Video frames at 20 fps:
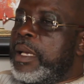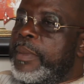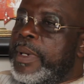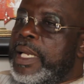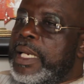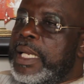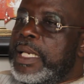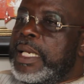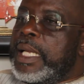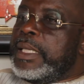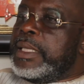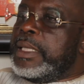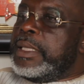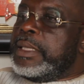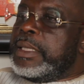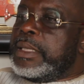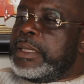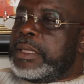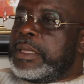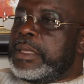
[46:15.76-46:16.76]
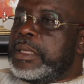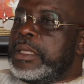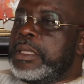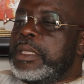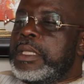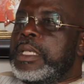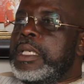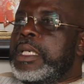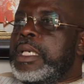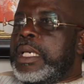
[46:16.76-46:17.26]
the manner that they did.
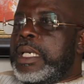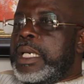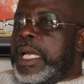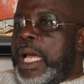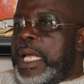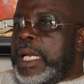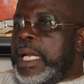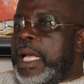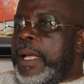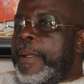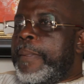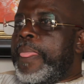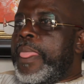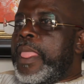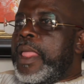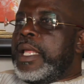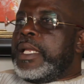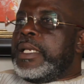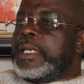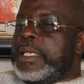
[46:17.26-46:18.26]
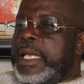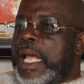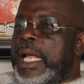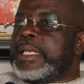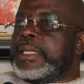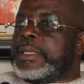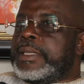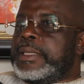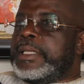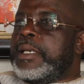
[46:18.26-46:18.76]
Okay, Shaman.
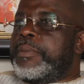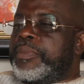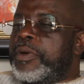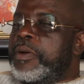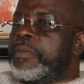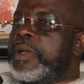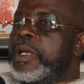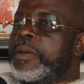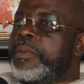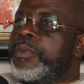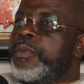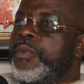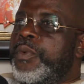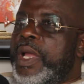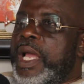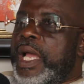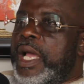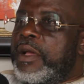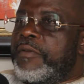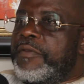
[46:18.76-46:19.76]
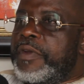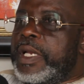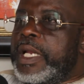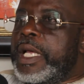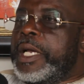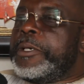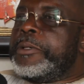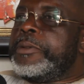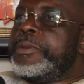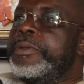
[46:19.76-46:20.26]
That is the problem we are having
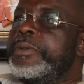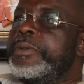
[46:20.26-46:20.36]
now